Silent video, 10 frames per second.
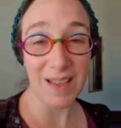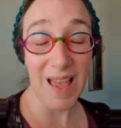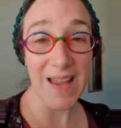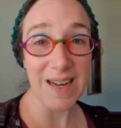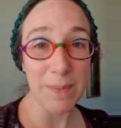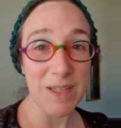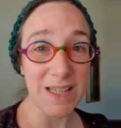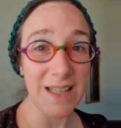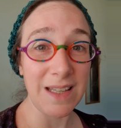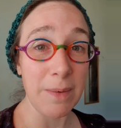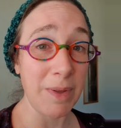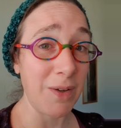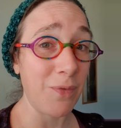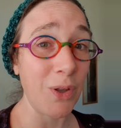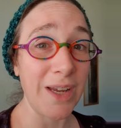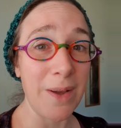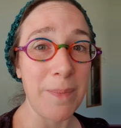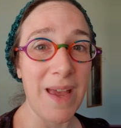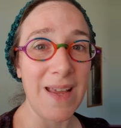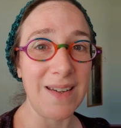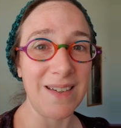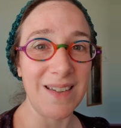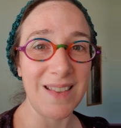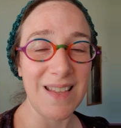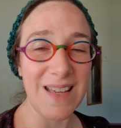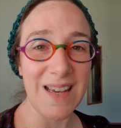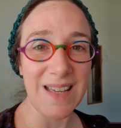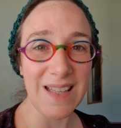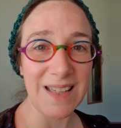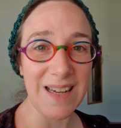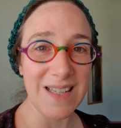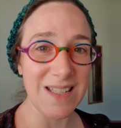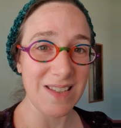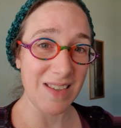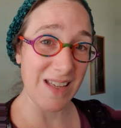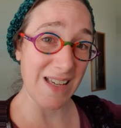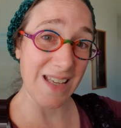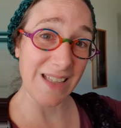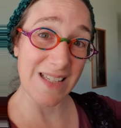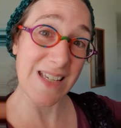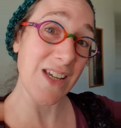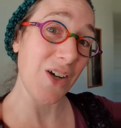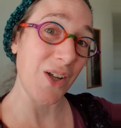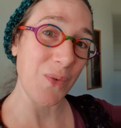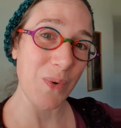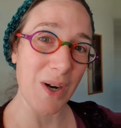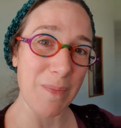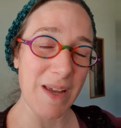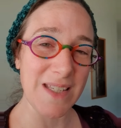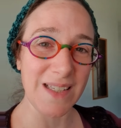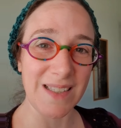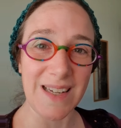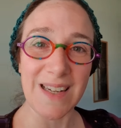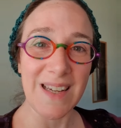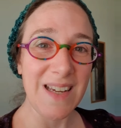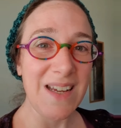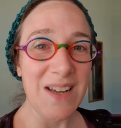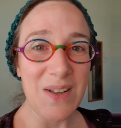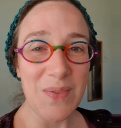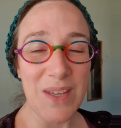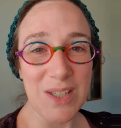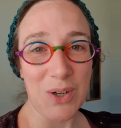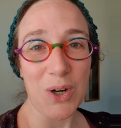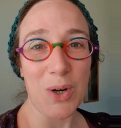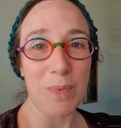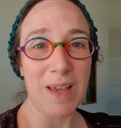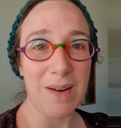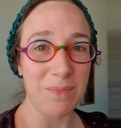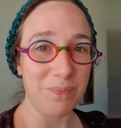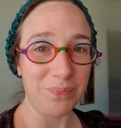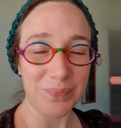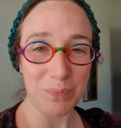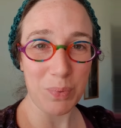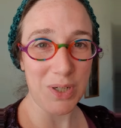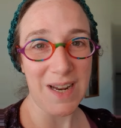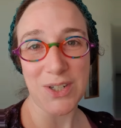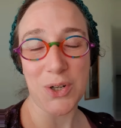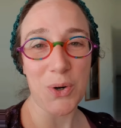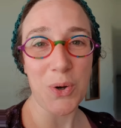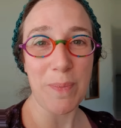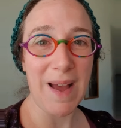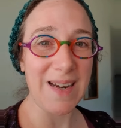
the Latin name is Achillea millefolium, and the Achillea is the Achilles heel, where basically this herb can protect your whole